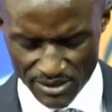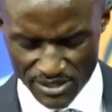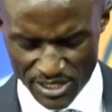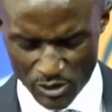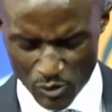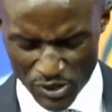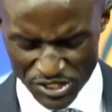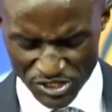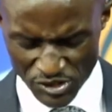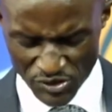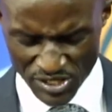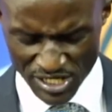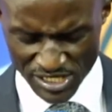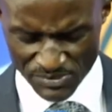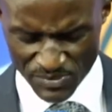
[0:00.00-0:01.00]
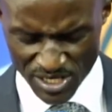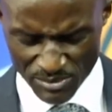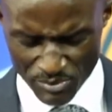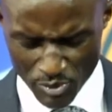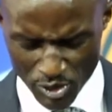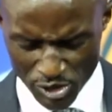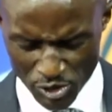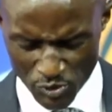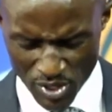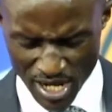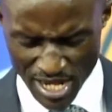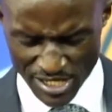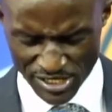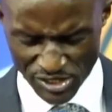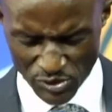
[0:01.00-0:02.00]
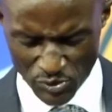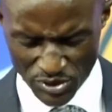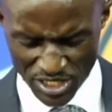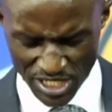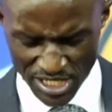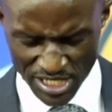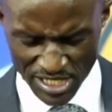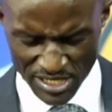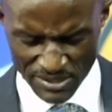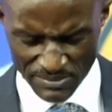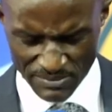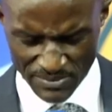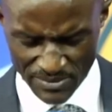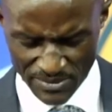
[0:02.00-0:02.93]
the question has been brought to us today.